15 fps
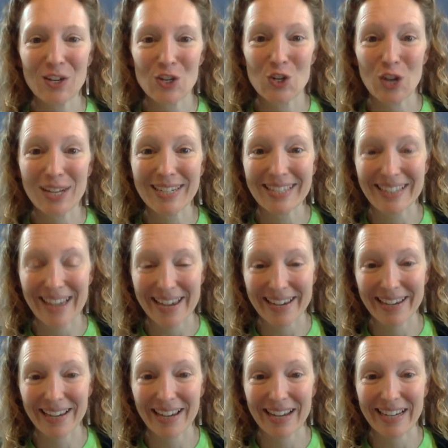just
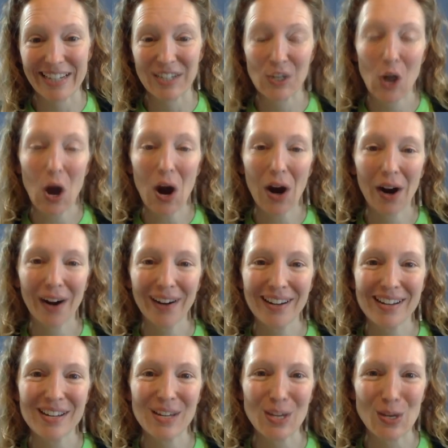like a guitar
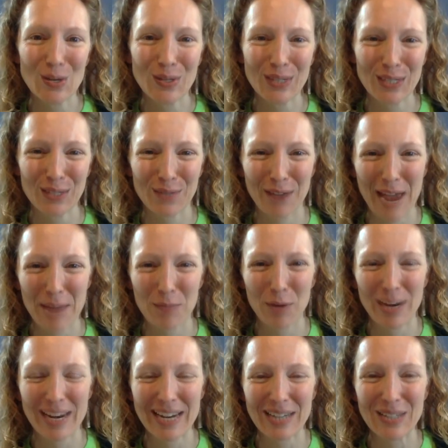uses
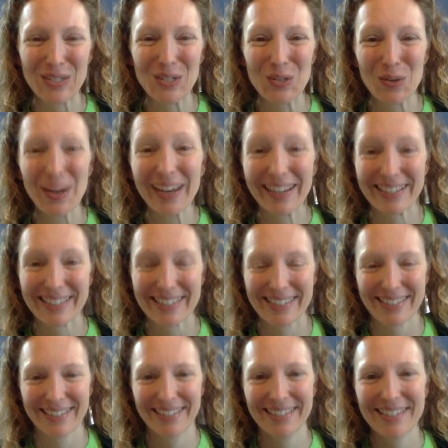vibrating
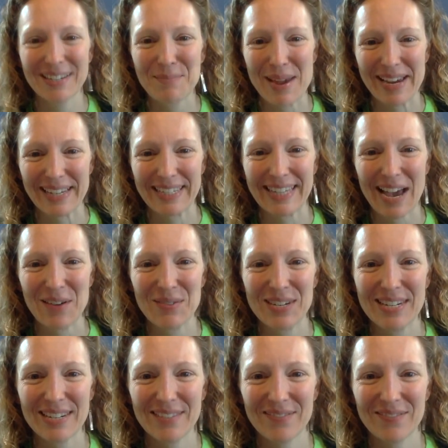strings to make a sound.